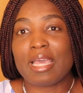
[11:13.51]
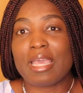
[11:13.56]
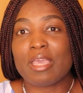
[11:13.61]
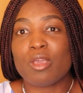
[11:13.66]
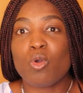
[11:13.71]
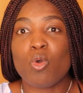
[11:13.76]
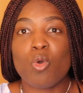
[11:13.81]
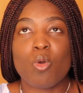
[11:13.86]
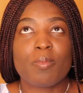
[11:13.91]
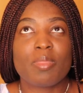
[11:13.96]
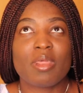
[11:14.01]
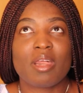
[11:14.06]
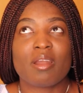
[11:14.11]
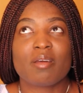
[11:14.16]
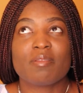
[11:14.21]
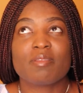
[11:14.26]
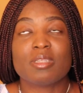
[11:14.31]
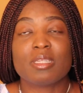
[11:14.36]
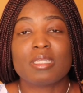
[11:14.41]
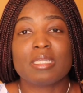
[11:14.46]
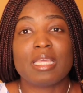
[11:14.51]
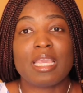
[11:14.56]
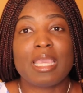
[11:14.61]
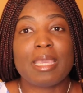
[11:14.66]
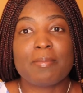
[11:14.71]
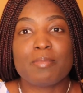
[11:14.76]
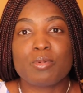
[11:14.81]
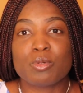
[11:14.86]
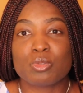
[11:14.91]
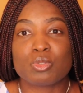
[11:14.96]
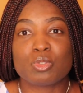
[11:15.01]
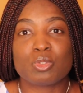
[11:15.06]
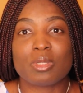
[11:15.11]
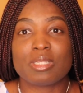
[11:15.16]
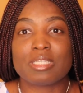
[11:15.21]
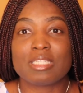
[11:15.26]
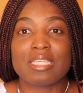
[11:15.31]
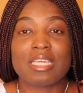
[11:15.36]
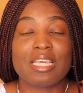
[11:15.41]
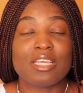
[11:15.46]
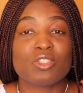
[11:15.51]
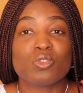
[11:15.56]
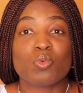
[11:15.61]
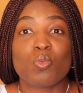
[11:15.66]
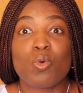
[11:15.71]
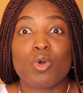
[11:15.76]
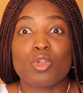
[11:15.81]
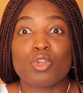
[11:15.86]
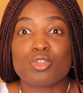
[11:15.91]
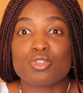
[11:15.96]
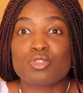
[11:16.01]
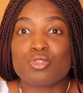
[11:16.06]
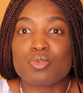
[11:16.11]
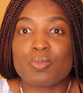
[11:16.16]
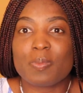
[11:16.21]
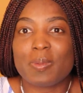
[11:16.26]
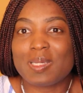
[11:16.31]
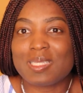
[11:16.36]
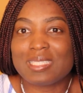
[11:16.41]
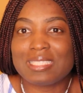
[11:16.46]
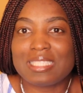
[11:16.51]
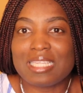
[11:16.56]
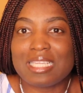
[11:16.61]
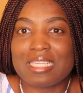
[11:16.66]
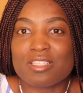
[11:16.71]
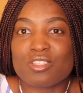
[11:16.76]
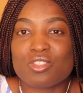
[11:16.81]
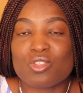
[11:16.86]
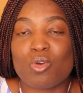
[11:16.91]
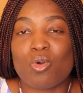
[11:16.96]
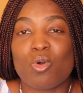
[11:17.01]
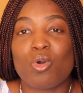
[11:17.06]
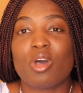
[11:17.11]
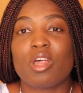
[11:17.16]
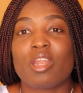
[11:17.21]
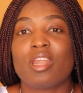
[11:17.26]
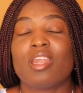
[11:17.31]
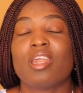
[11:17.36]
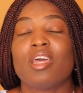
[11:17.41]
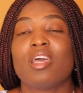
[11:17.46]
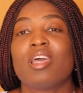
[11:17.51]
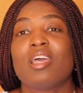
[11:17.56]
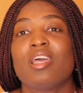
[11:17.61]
I hope that I've been able to educate one or two persons on